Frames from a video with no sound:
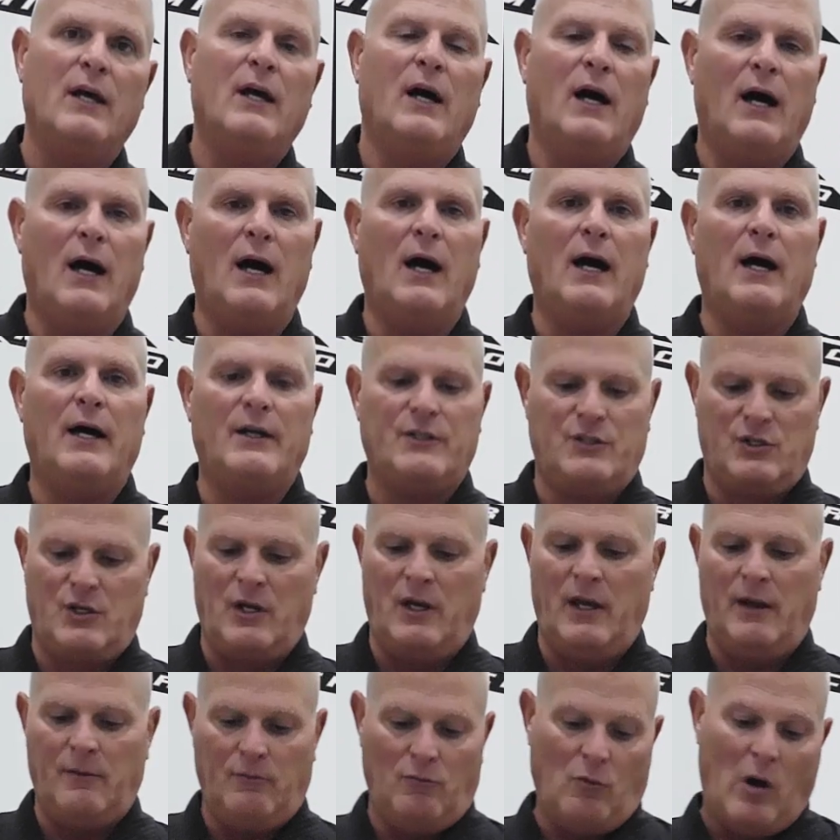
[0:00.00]

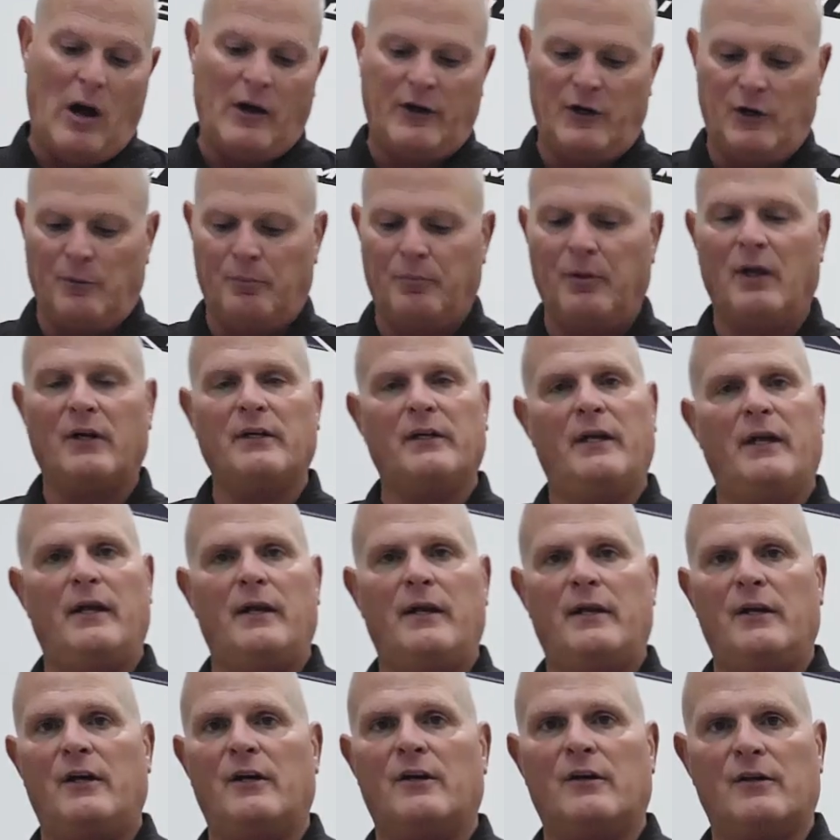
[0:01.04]
And while you're plugged
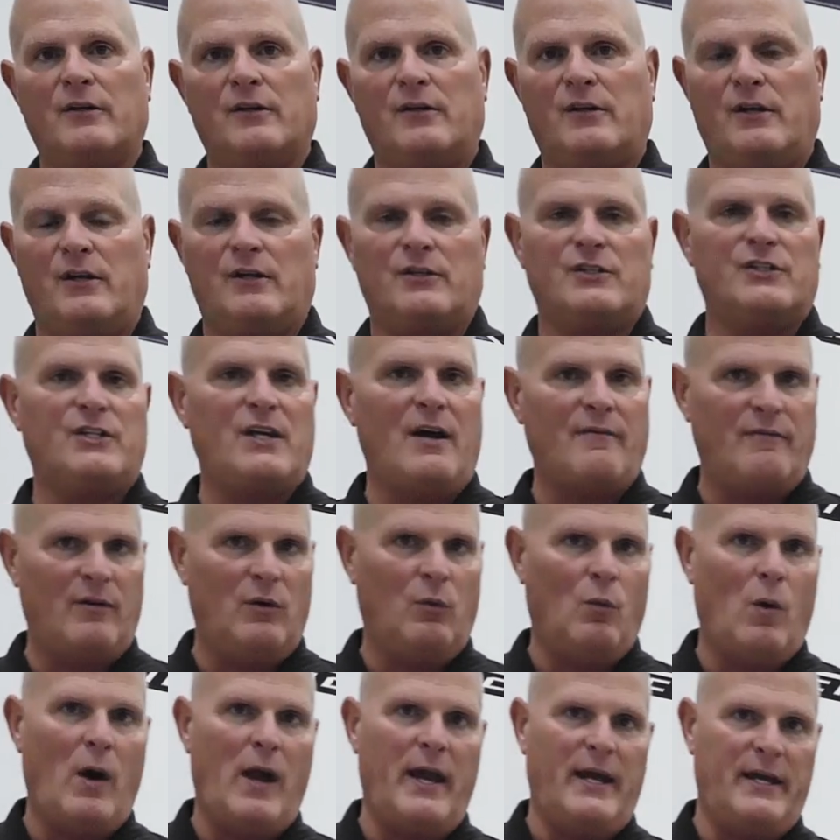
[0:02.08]
into your
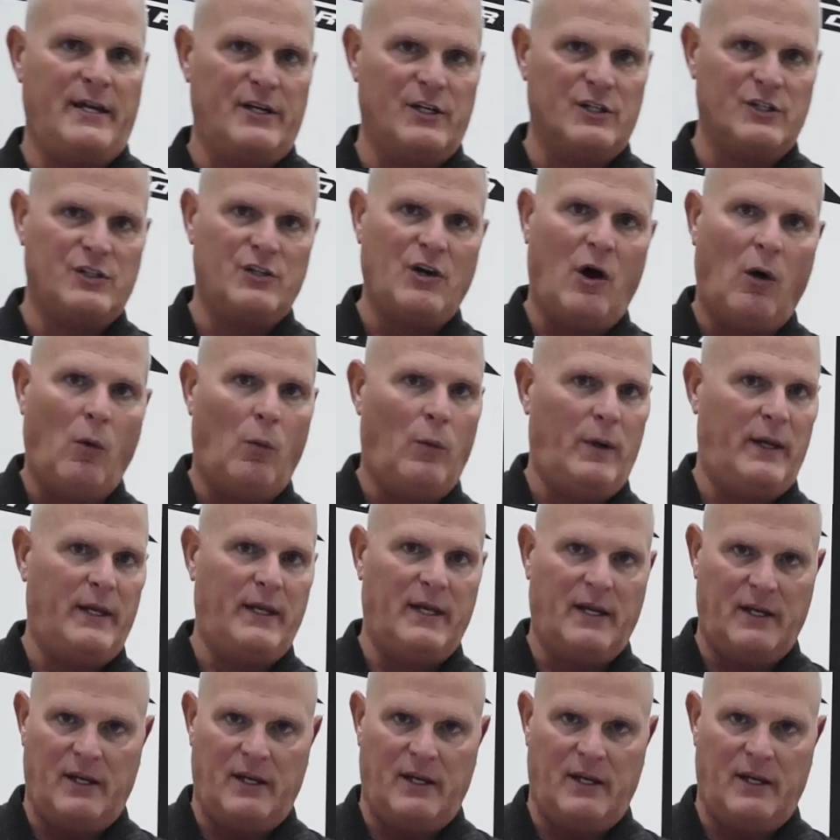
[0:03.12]
7-way and you're towing,